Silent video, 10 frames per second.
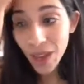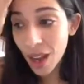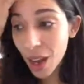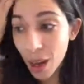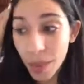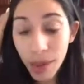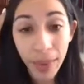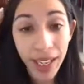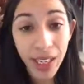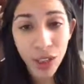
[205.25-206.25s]

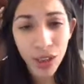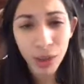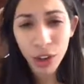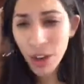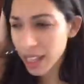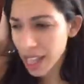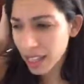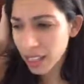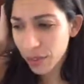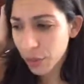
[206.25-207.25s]
My kids' karate
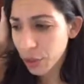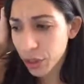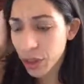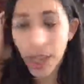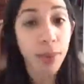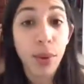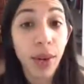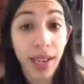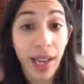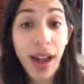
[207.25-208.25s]
class is at 4:30. I'll be
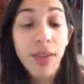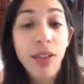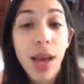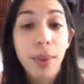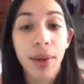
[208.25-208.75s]
working out after that.